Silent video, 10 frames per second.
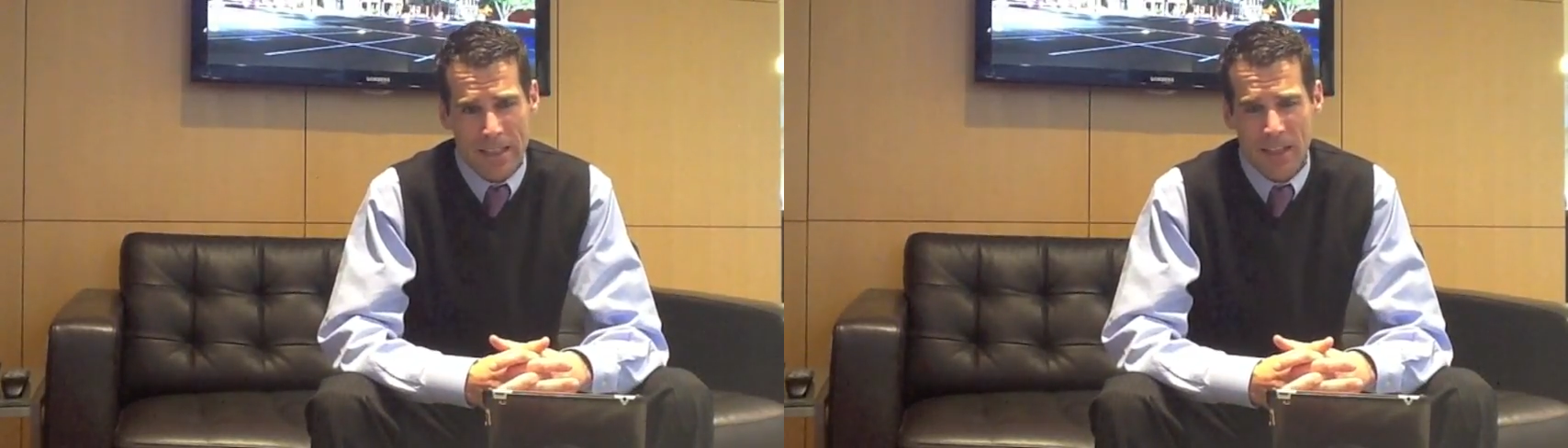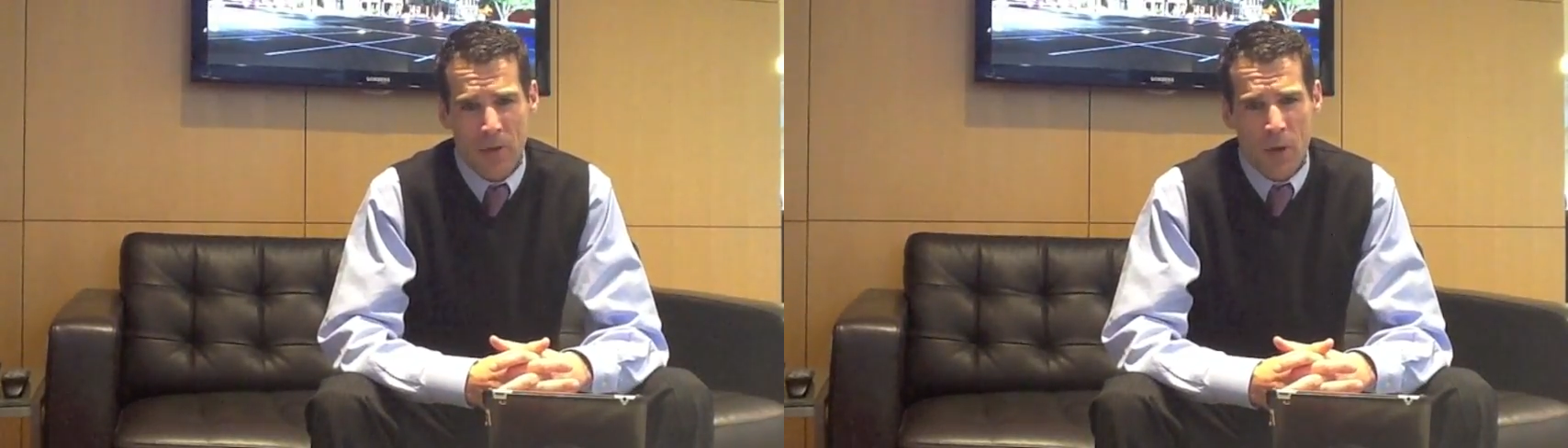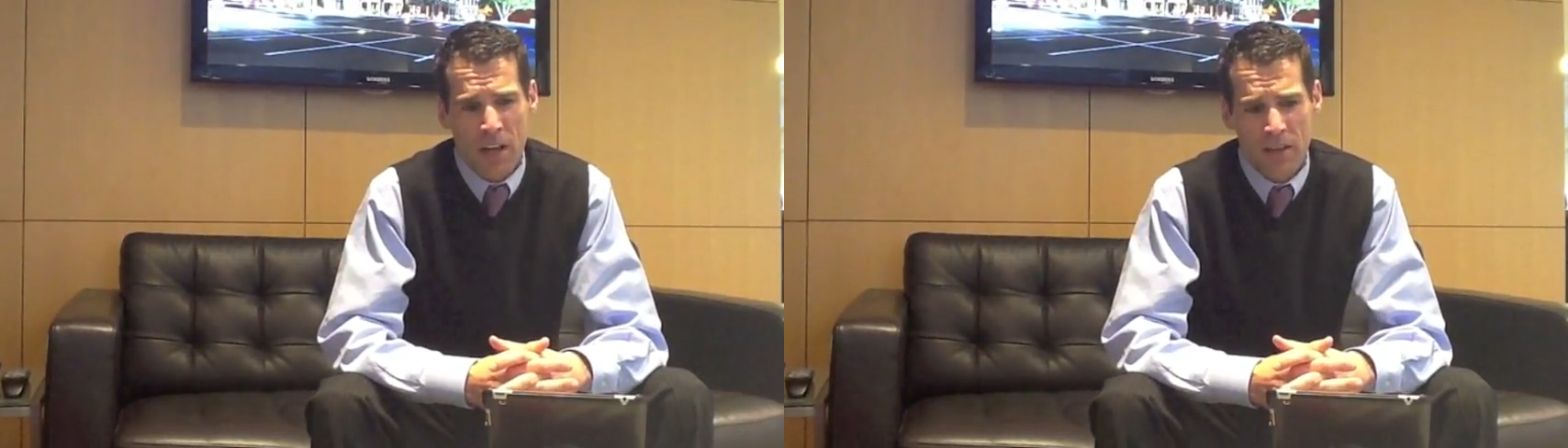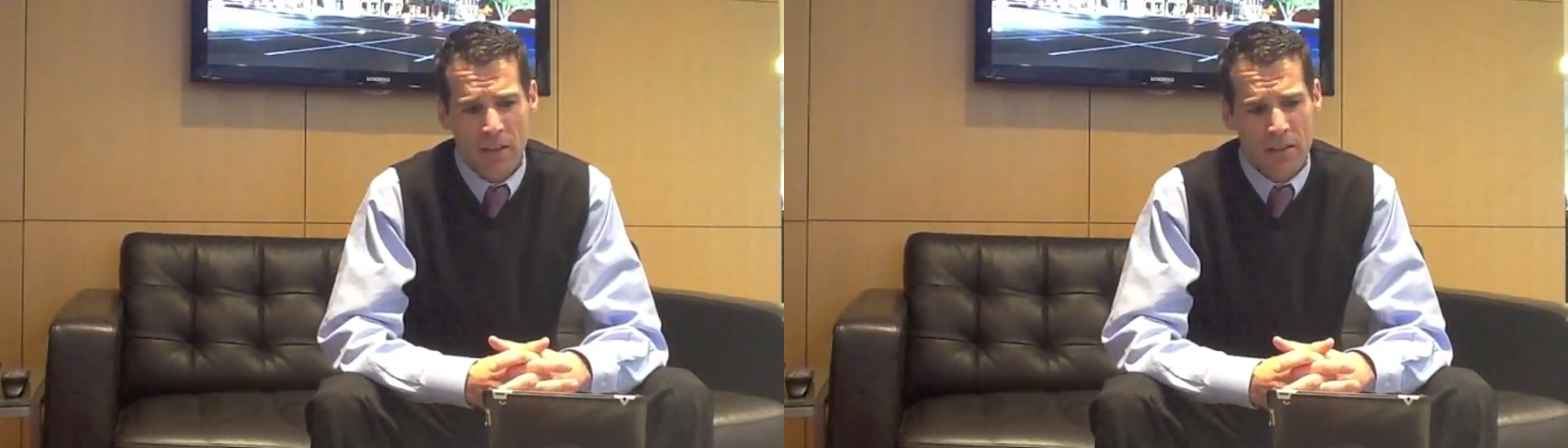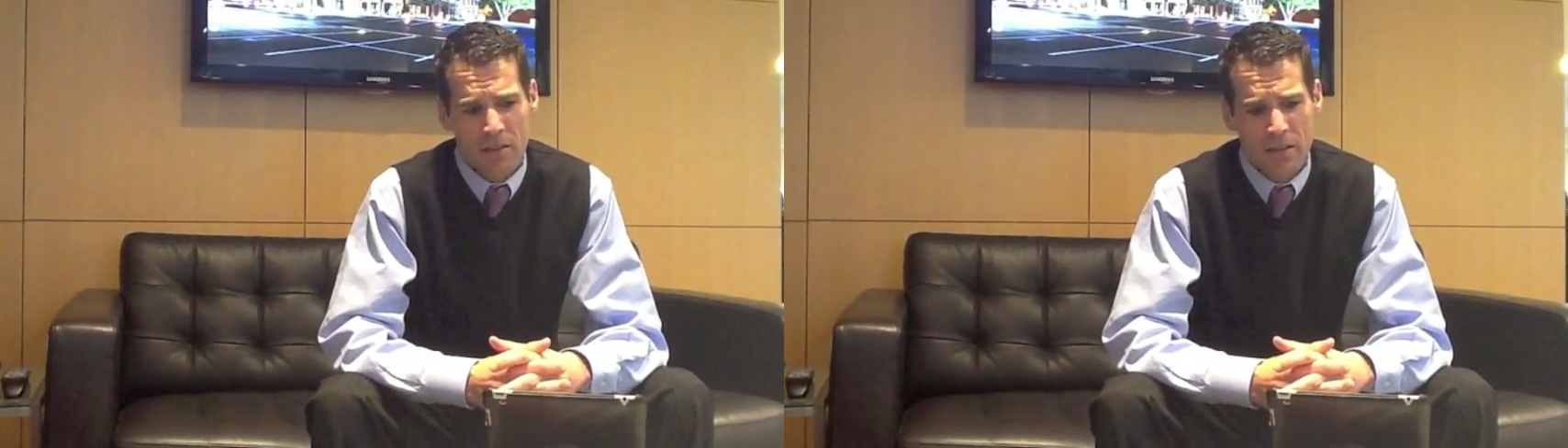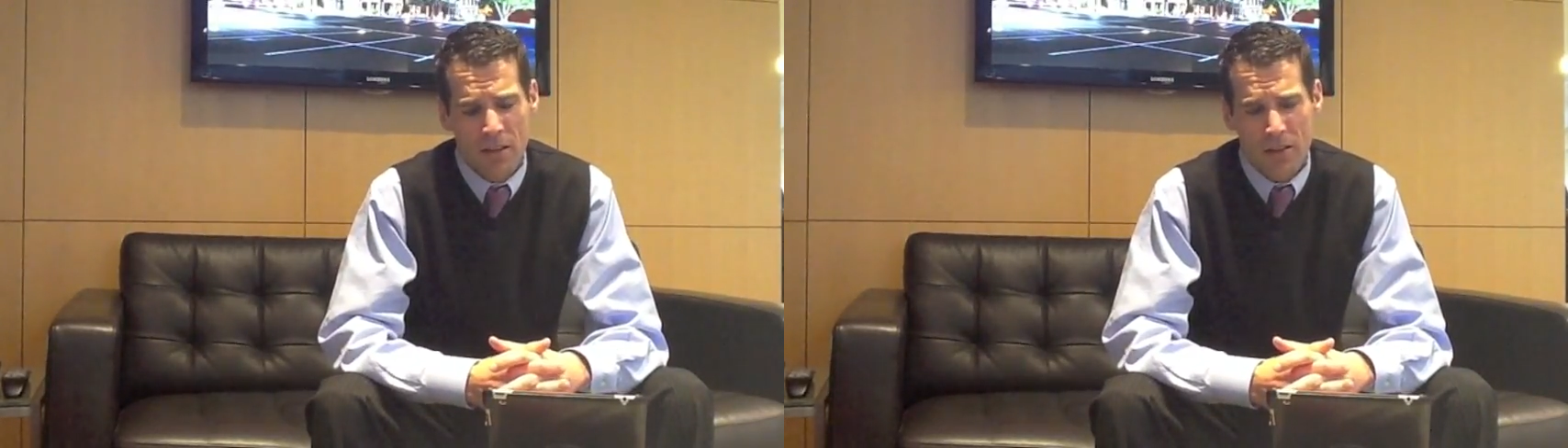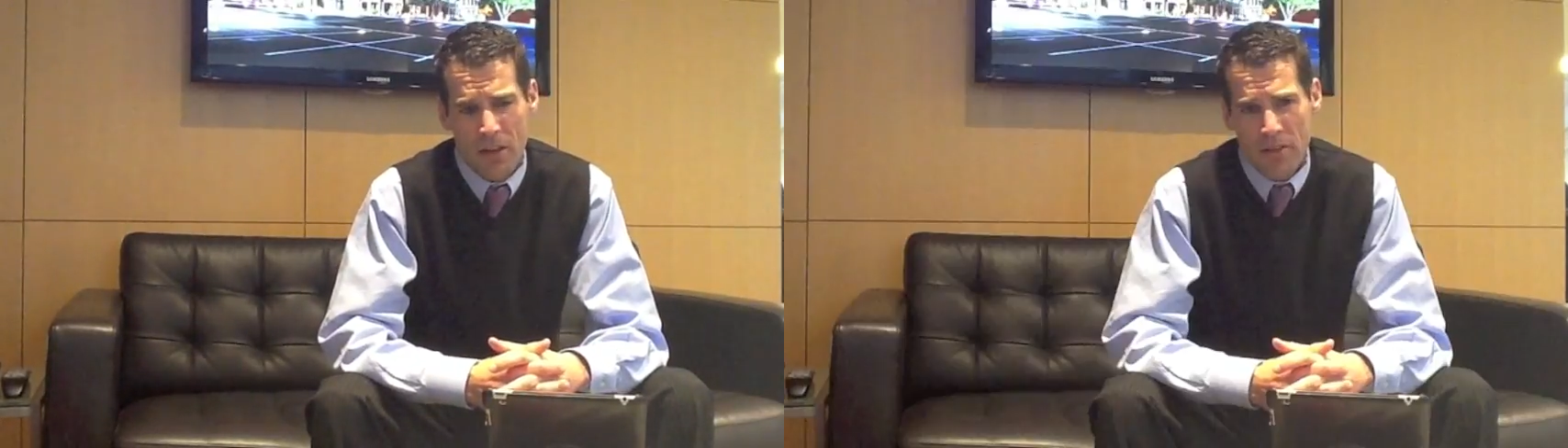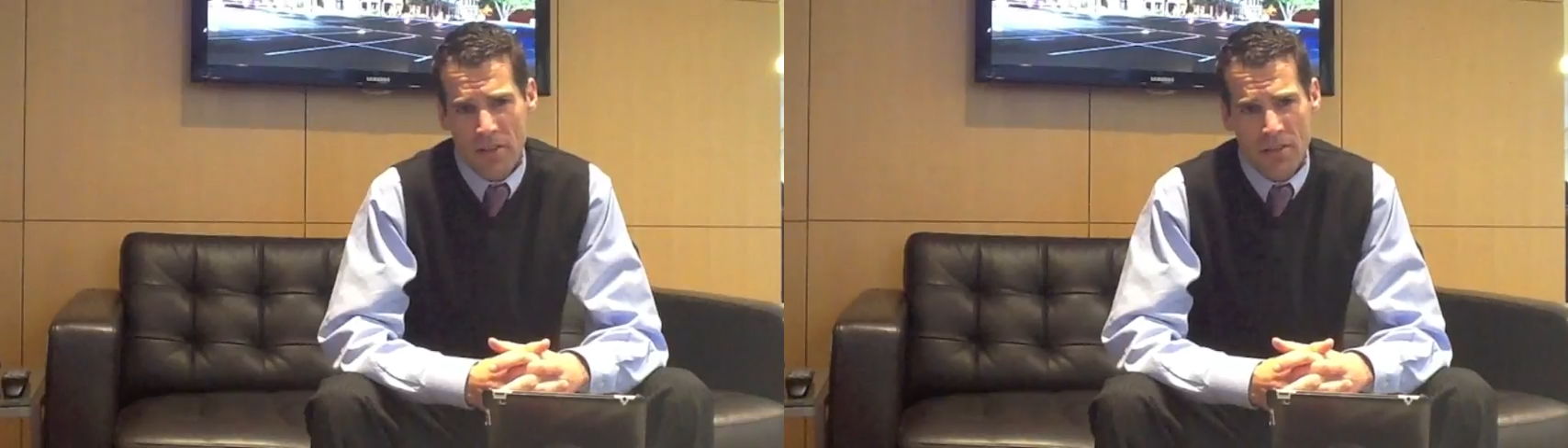in a way that
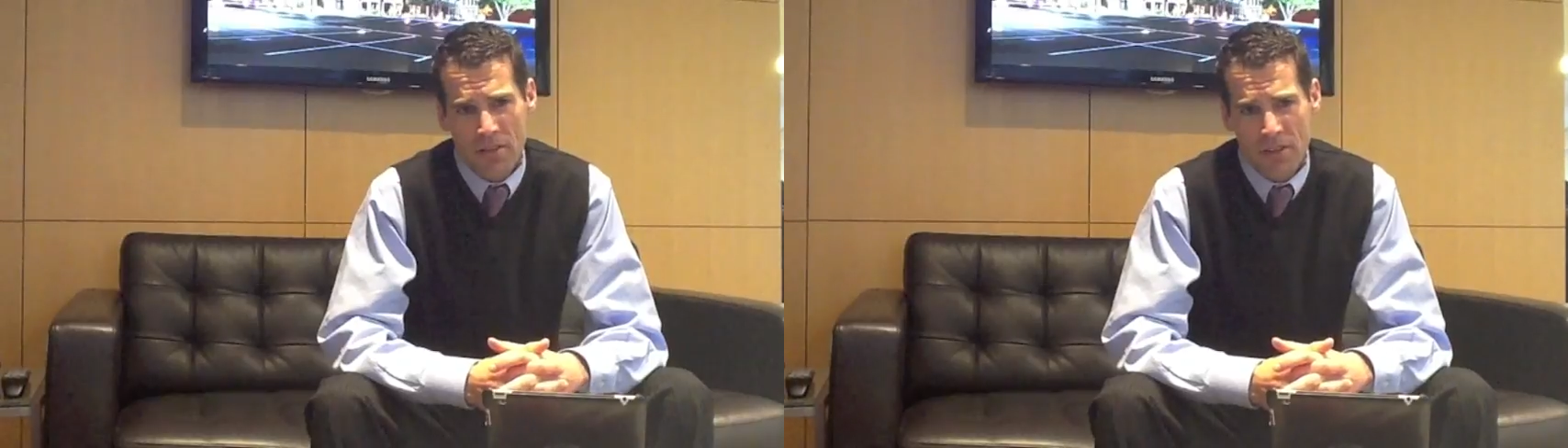digital